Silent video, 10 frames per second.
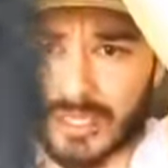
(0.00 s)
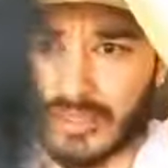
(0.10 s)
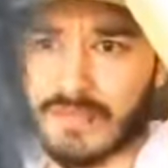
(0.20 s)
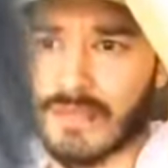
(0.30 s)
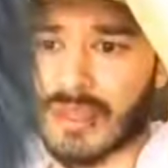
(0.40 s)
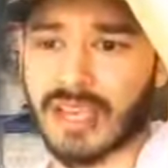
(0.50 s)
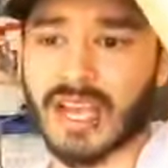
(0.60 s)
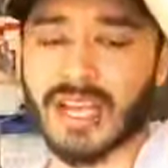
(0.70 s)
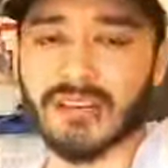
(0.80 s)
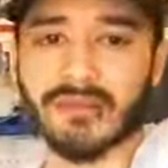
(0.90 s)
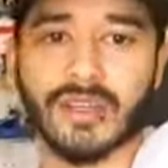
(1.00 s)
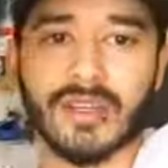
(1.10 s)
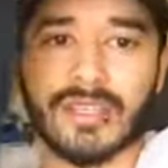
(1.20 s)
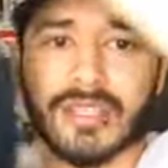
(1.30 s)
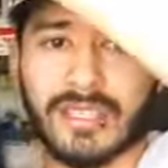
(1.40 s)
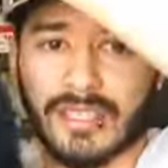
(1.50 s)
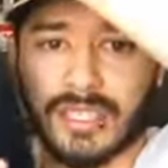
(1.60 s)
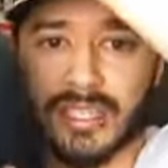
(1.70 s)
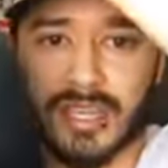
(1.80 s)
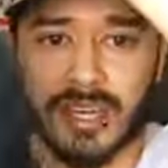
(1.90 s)
it kind of looked
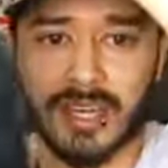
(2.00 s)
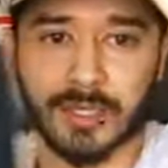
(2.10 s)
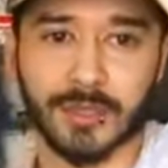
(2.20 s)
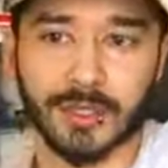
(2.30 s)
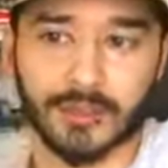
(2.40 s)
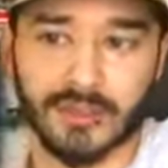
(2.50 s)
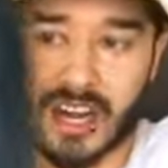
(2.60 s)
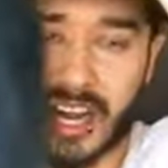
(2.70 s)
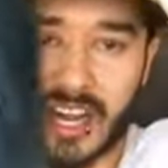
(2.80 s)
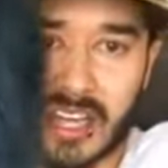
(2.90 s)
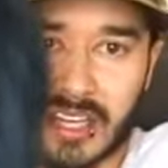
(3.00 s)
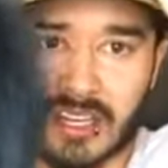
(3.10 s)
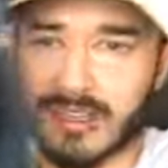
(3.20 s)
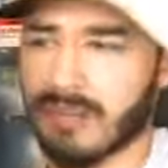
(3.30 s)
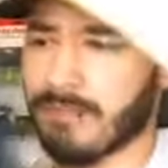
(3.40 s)
like the hairs were dry